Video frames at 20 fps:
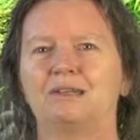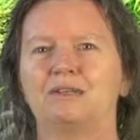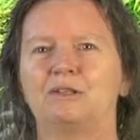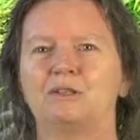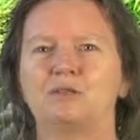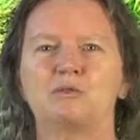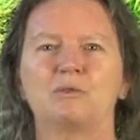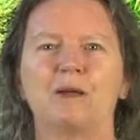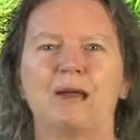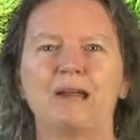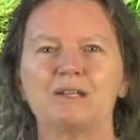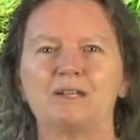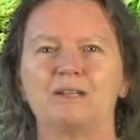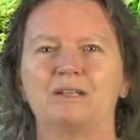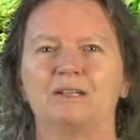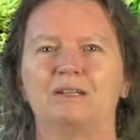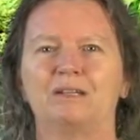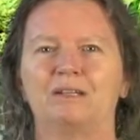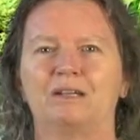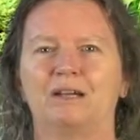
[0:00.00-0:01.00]
the
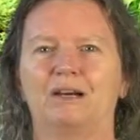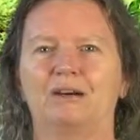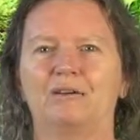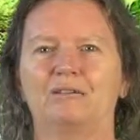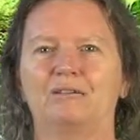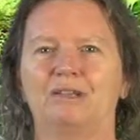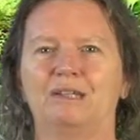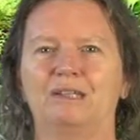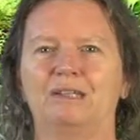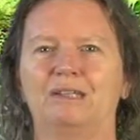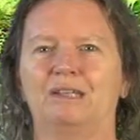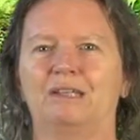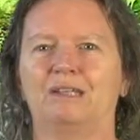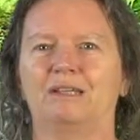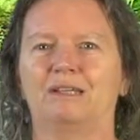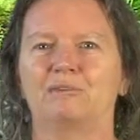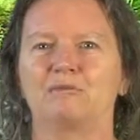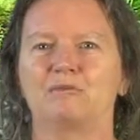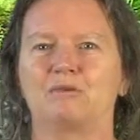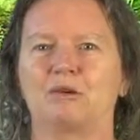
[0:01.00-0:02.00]
direction of
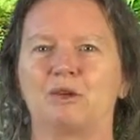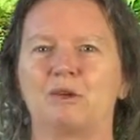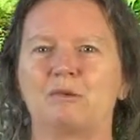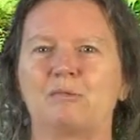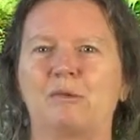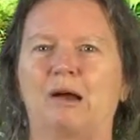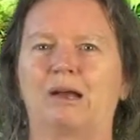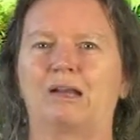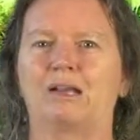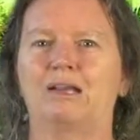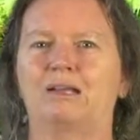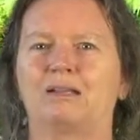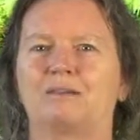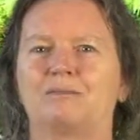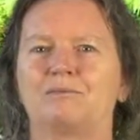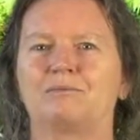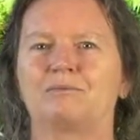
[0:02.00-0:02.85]
healing for your body?